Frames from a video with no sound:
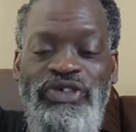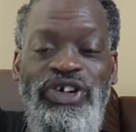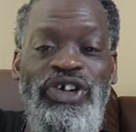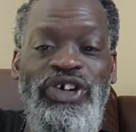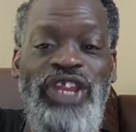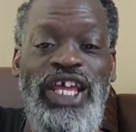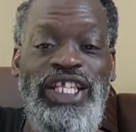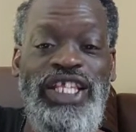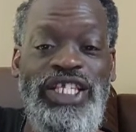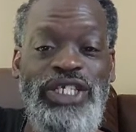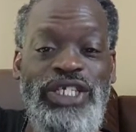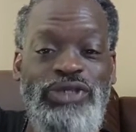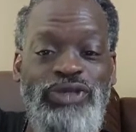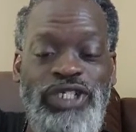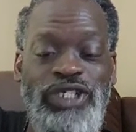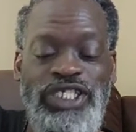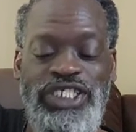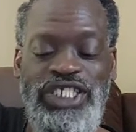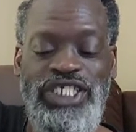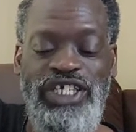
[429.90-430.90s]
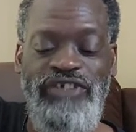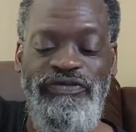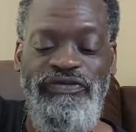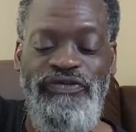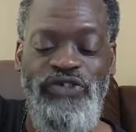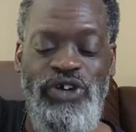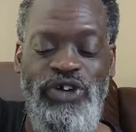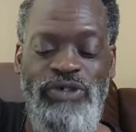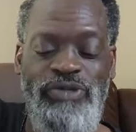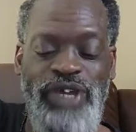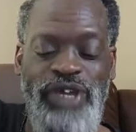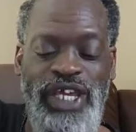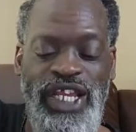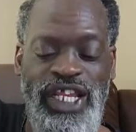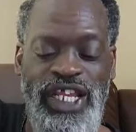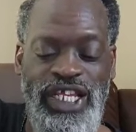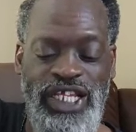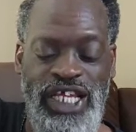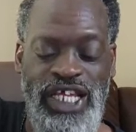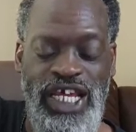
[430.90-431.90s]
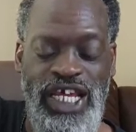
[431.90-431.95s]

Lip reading: Let this one sit for a minute.